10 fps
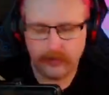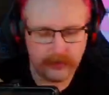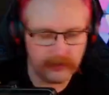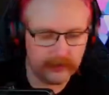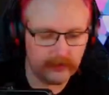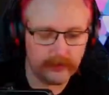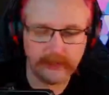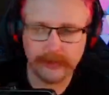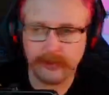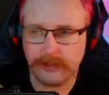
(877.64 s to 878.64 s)
And then if we
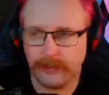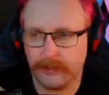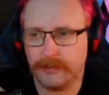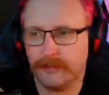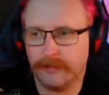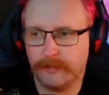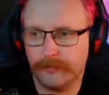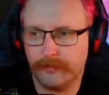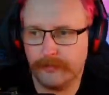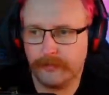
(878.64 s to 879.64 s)
switch this,
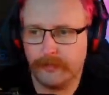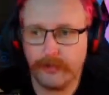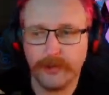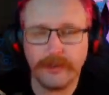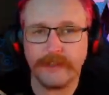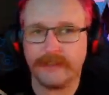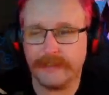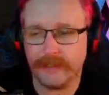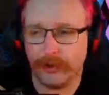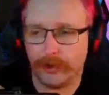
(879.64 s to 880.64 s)
now you're not going to
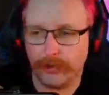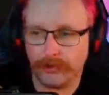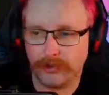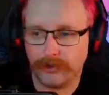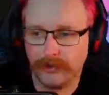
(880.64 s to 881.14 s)
see those.